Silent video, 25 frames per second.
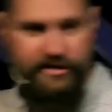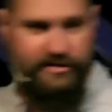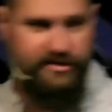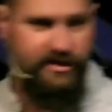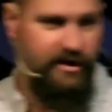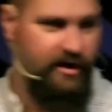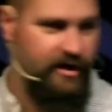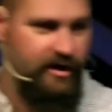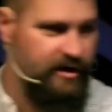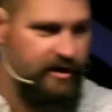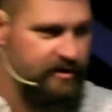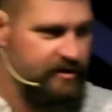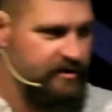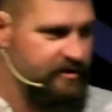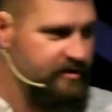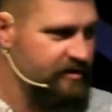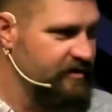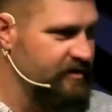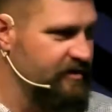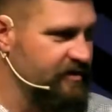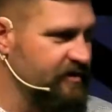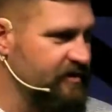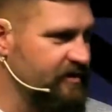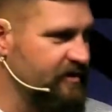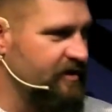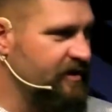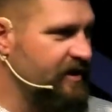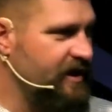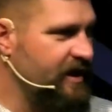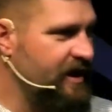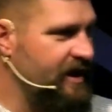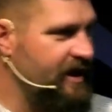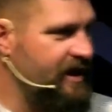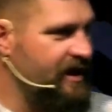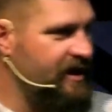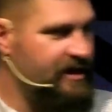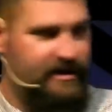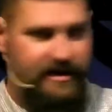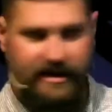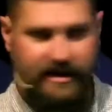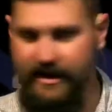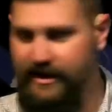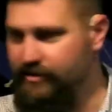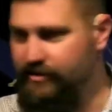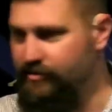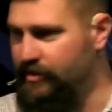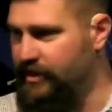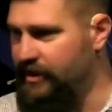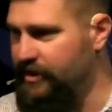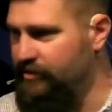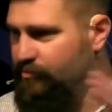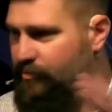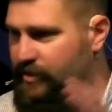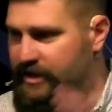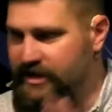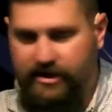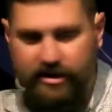tongue and, and, and we